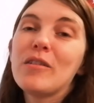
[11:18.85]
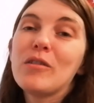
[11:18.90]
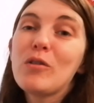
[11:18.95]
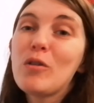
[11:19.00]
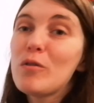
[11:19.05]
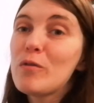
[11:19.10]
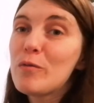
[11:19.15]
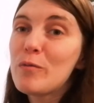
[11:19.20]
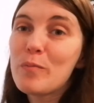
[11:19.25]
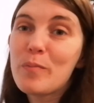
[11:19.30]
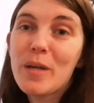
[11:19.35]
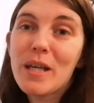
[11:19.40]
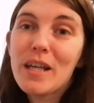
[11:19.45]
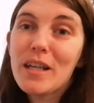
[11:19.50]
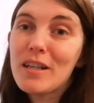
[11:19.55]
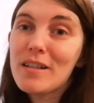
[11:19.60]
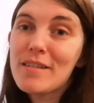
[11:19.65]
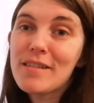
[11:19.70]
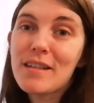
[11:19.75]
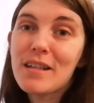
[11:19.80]
Love
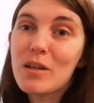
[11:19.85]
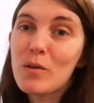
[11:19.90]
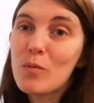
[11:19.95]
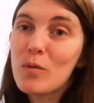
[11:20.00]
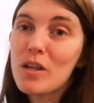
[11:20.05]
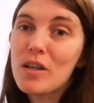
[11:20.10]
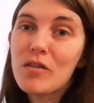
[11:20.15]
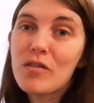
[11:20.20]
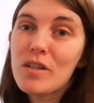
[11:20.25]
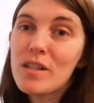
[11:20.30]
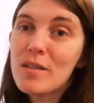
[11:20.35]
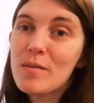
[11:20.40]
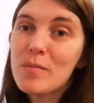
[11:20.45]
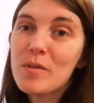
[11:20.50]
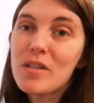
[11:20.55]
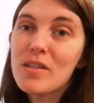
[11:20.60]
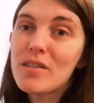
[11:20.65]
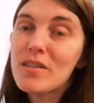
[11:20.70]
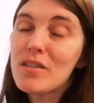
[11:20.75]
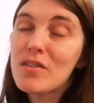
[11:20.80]
Bing singing White
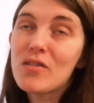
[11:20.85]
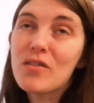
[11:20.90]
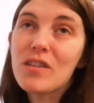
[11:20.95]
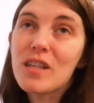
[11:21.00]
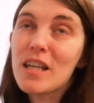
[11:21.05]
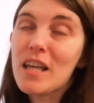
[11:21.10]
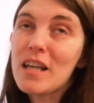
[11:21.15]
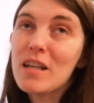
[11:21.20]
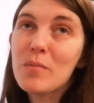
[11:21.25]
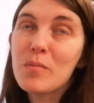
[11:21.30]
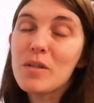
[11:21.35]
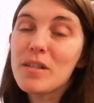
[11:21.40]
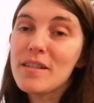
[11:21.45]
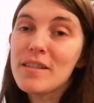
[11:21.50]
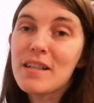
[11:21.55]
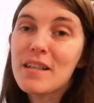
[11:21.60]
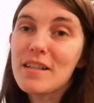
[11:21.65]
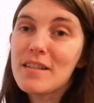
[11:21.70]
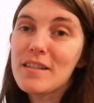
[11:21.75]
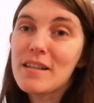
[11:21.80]
Christmas. I don't think anybody
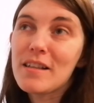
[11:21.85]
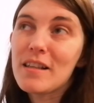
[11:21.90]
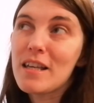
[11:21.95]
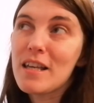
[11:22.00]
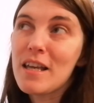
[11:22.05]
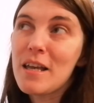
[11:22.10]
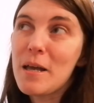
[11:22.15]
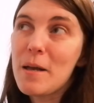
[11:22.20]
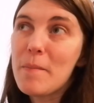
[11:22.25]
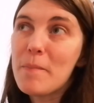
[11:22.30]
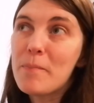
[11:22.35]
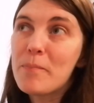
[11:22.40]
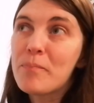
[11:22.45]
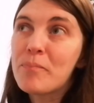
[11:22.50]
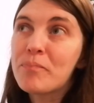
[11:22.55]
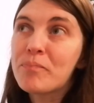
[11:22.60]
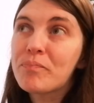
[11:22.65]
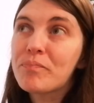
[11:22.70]
sings it like him.